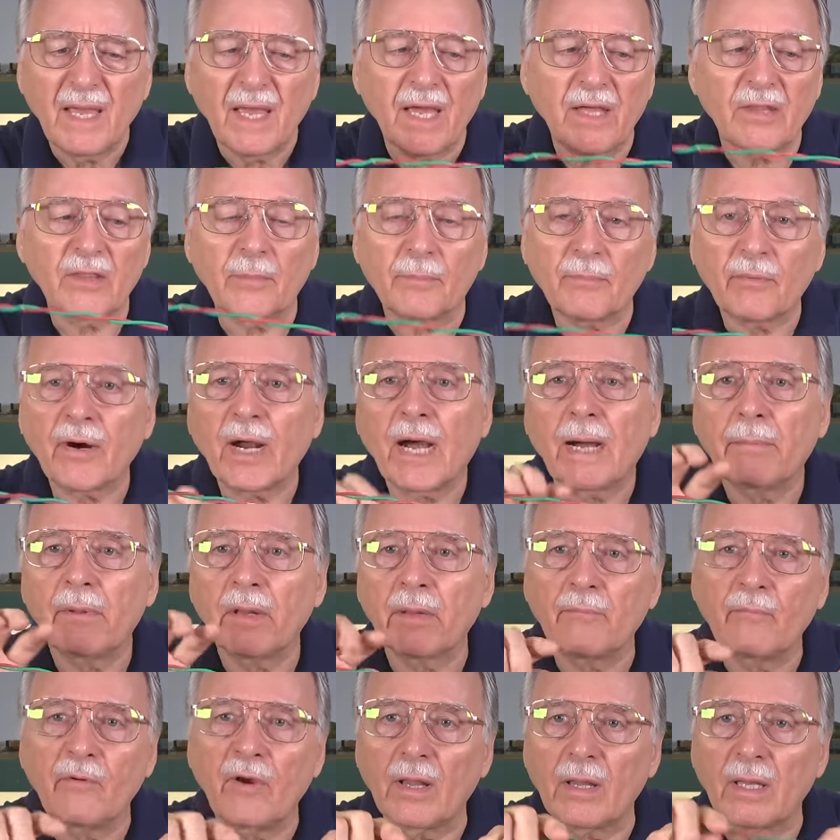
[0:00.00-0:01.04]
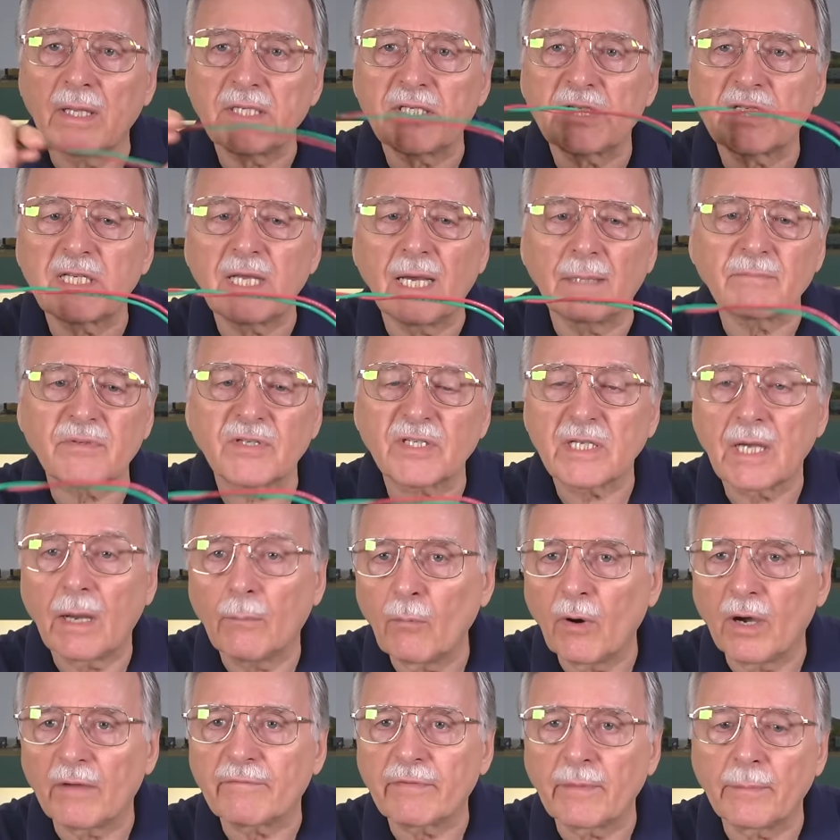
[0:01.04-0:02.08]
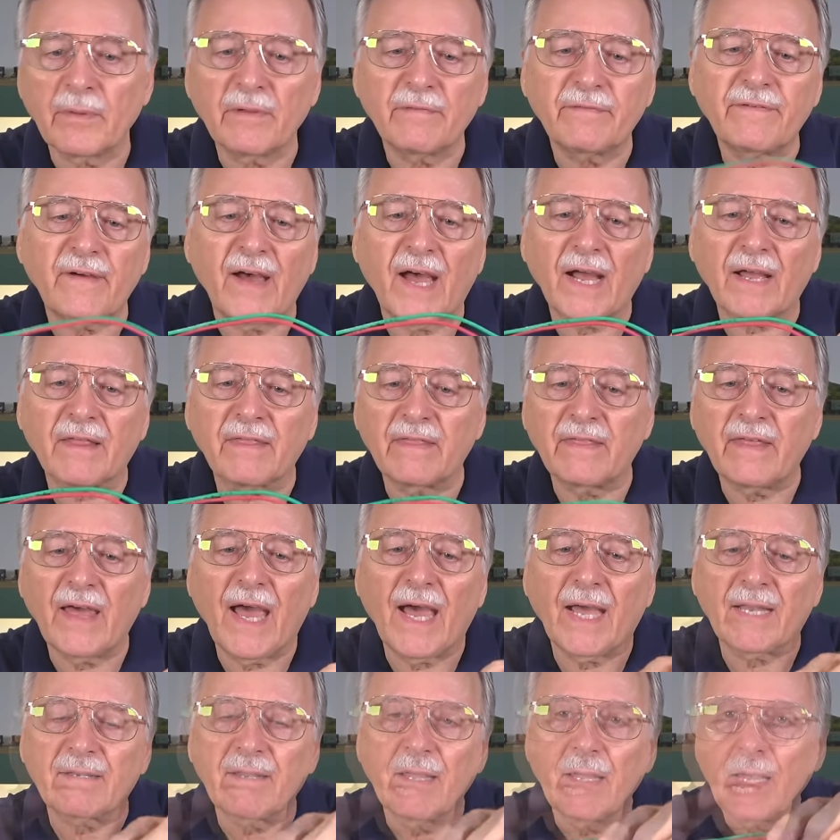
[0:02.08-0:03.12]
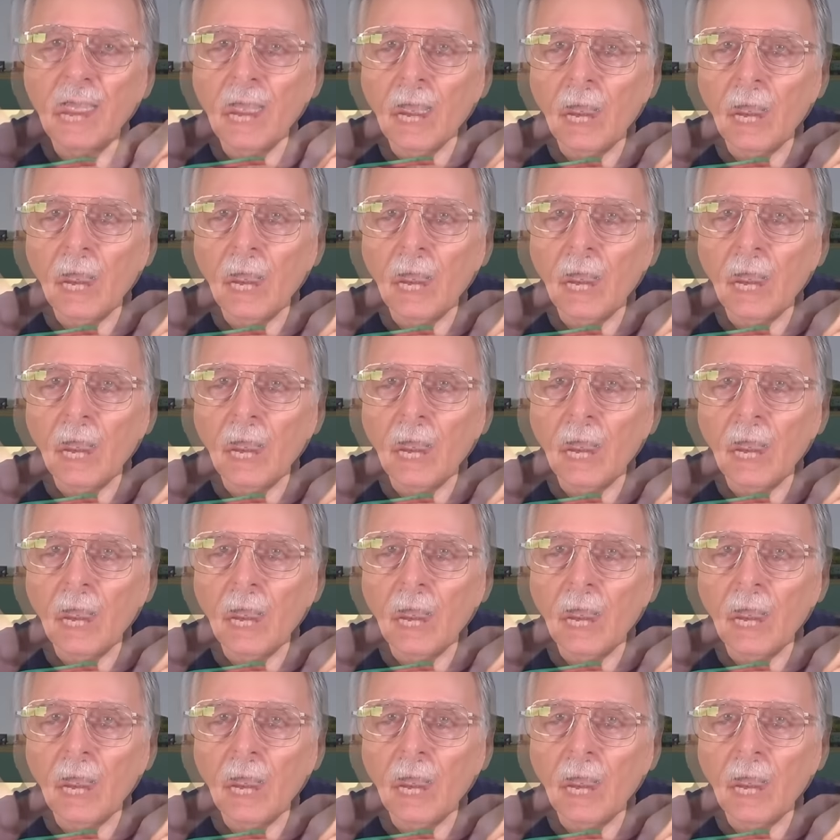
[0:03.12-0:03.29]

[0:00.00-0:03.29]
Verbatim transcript: And the problem really stems somewhat from the fact that